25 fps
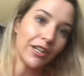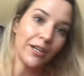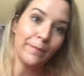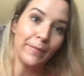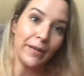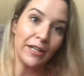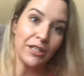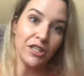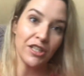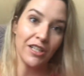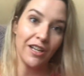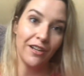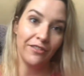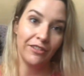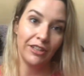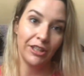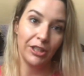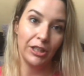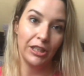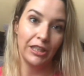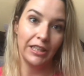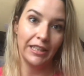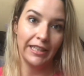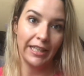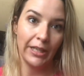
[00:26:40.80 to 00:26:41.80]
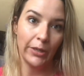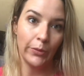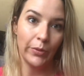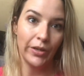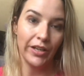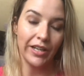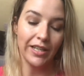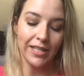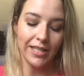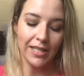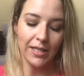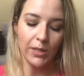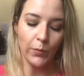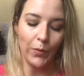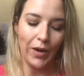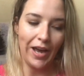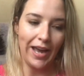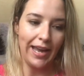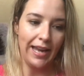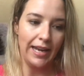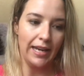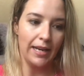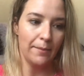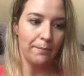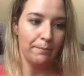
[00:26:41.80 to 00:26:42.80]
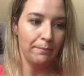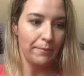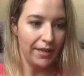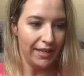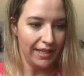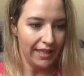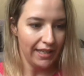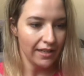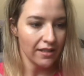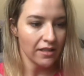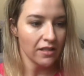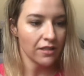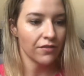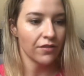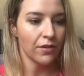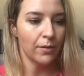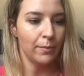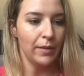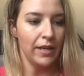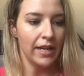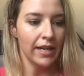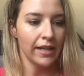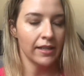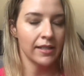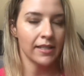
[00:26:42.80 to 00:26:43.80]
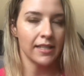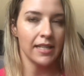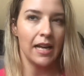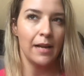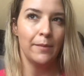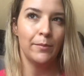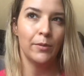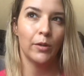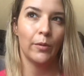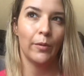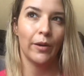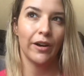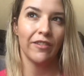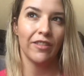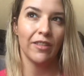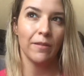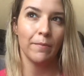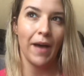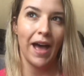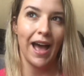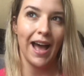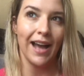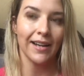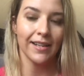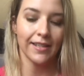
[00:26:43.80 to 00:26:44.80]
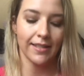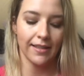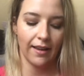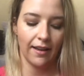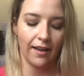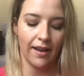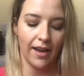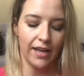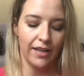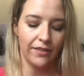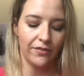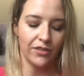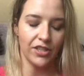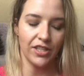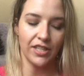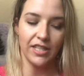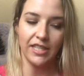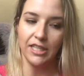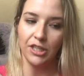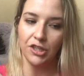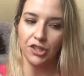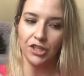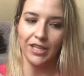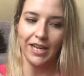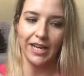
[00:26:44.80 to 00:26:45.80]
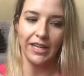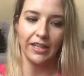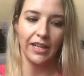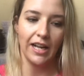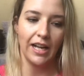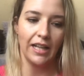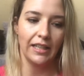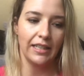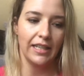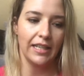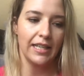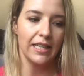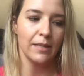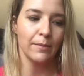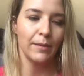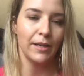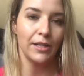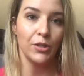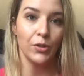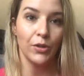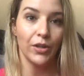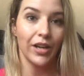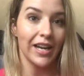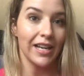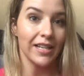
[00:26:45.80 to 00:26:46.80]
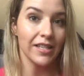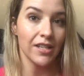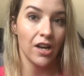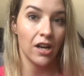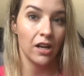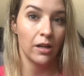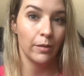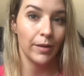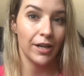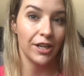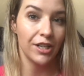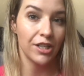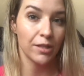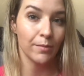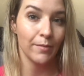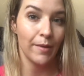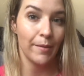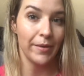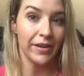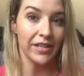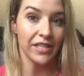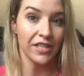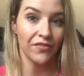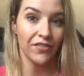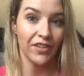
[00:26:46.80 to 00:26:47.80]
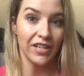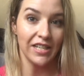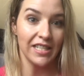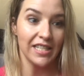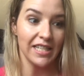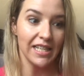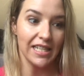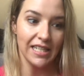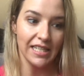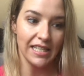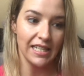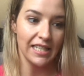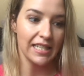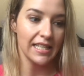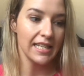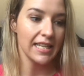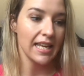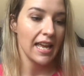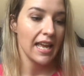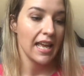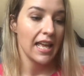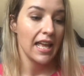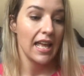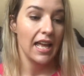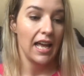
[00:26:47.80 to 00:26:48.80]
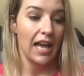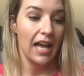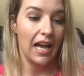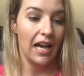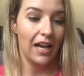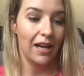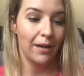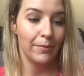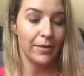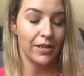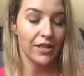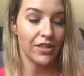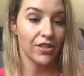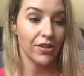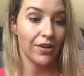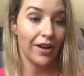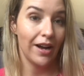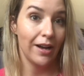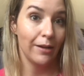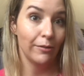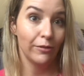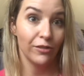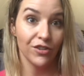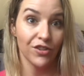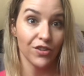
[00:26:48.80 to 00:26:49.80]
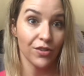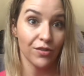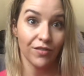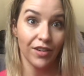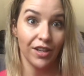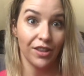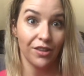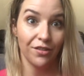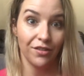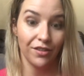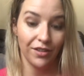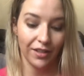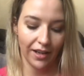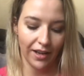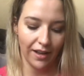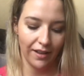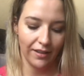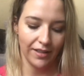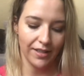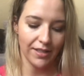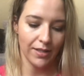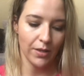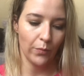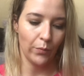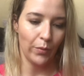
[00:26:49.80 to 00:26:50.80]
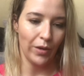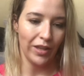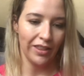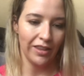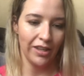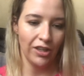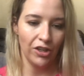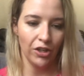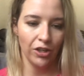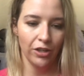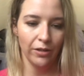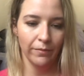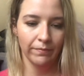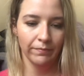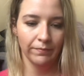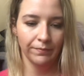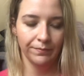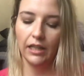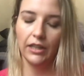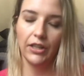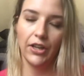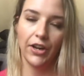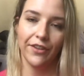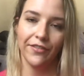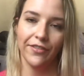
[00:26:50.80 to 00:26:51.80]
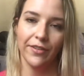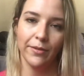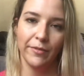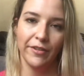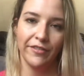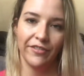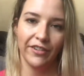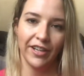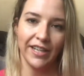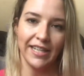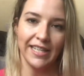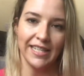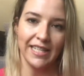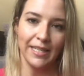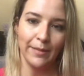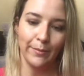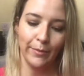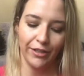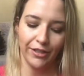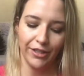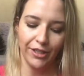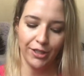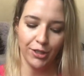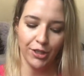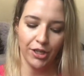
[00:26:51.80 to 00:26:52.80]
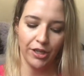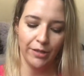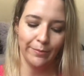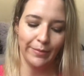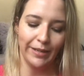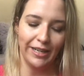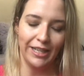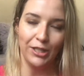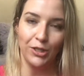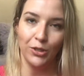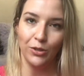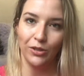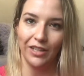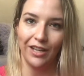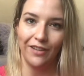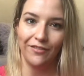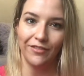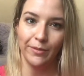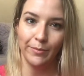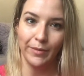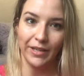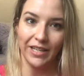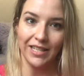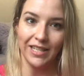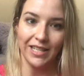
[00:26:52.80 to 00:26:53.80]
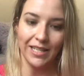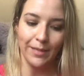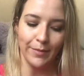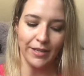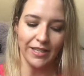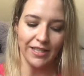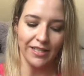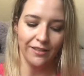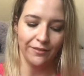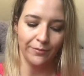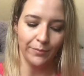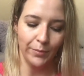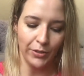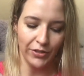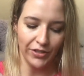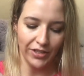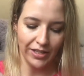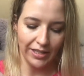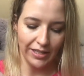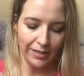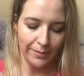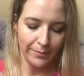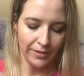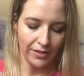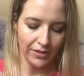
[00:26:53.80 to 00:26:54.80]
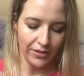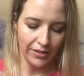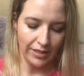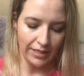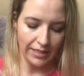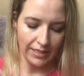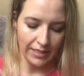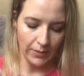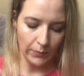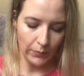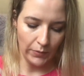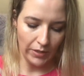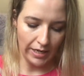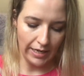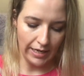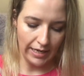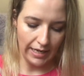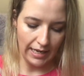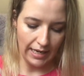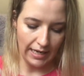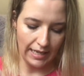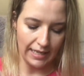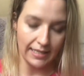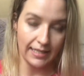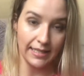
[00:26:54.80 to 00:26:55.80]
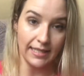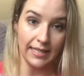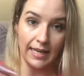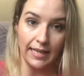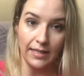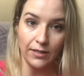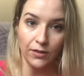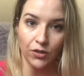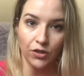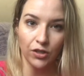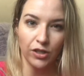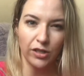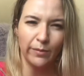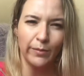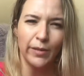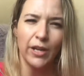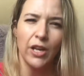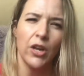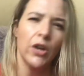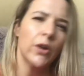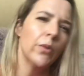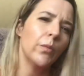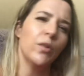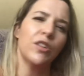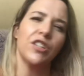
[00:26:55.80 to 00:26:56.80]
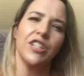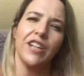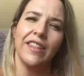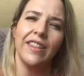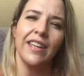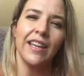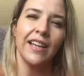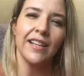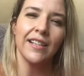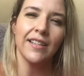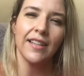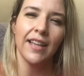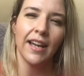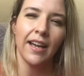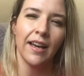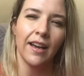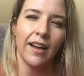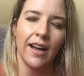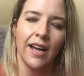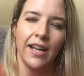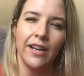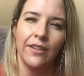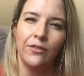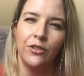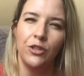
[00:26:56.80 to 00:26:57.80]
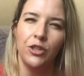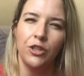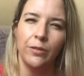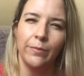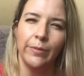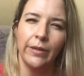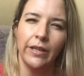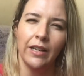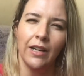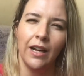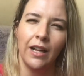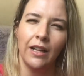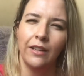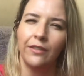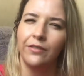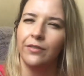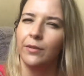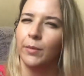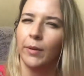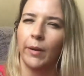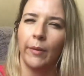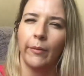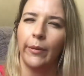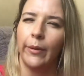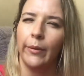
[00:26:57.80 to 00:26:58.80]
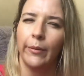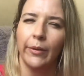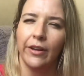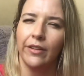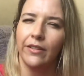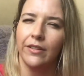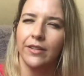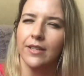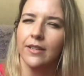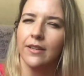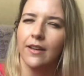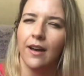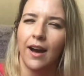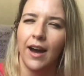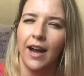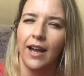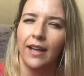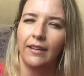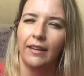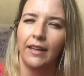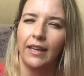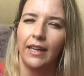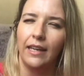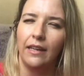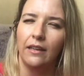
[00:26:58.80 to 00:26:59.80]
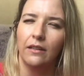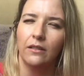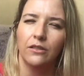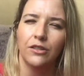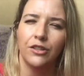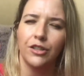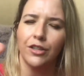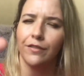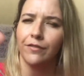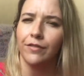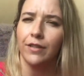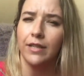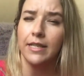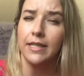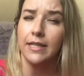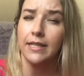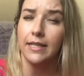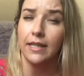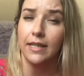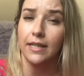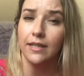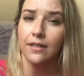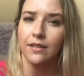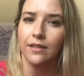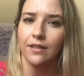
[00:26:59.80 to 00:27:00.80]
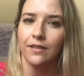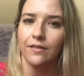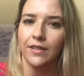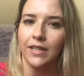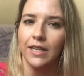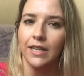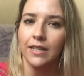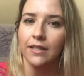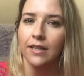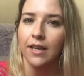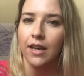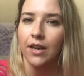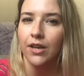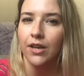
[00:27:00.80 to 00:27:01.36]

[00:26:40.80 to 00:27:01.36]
Got a bunch of little liquid suede minis from NYX. I bought one of the packs and kind of just dished out colors. My daughter has a whole bunch, my best friend does. So I will just run through the colors with you. A lot of them are very similar in tone, but I do love them and can see myself using them. So this one is Sandstorm, which I think is like a kind of dupey color for probably one of those Kylie or Jeffree Star sort of things.